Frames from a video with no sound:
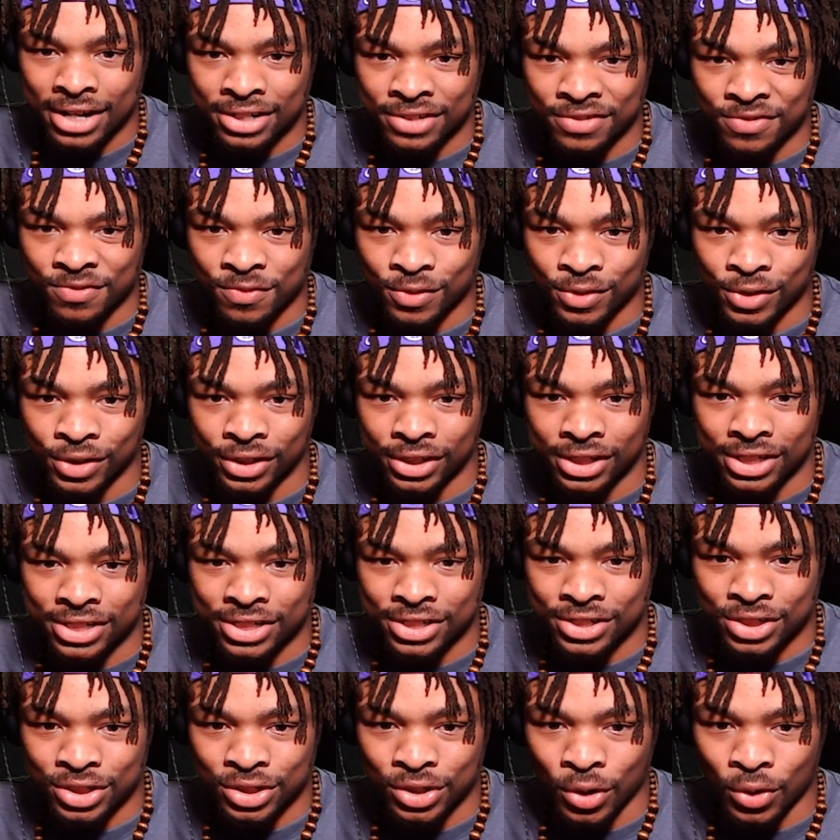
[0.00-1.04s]
I
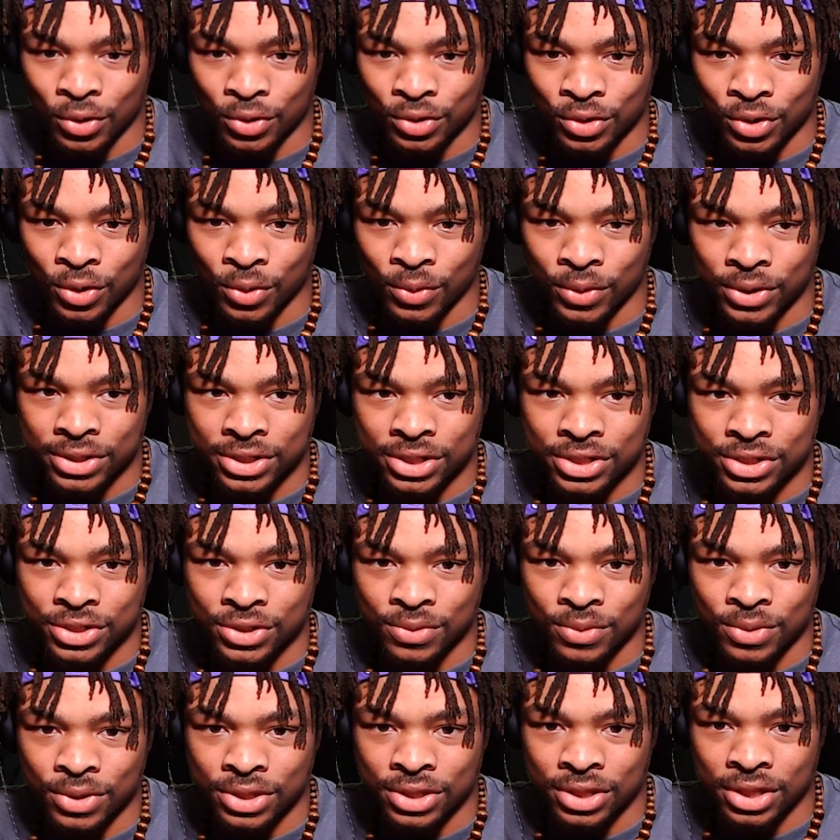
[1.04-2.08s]
really don't know what to
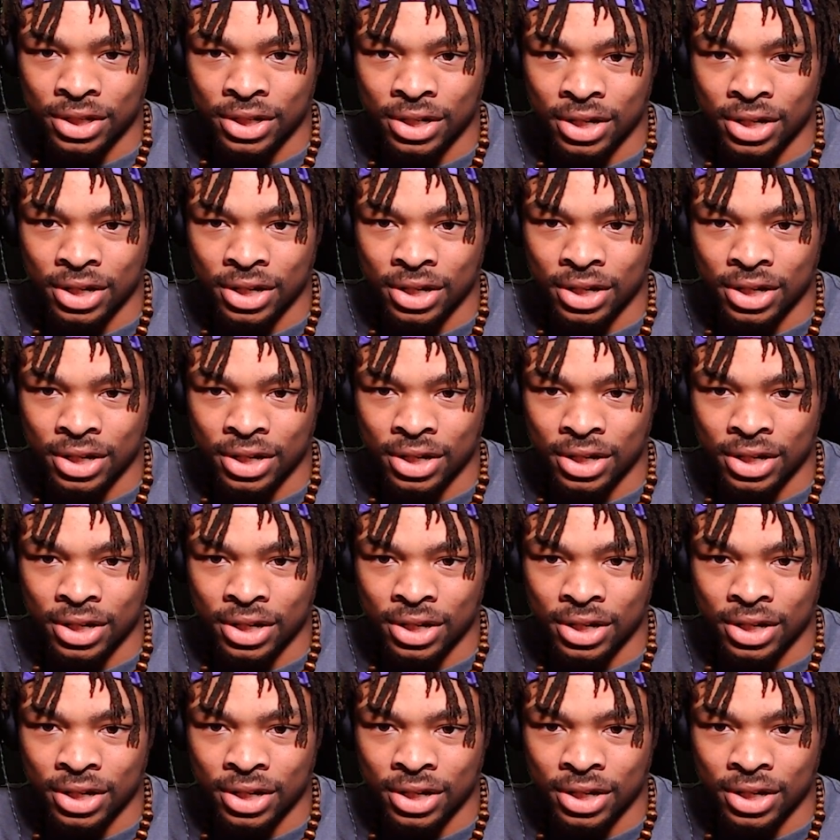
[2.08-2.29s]
do with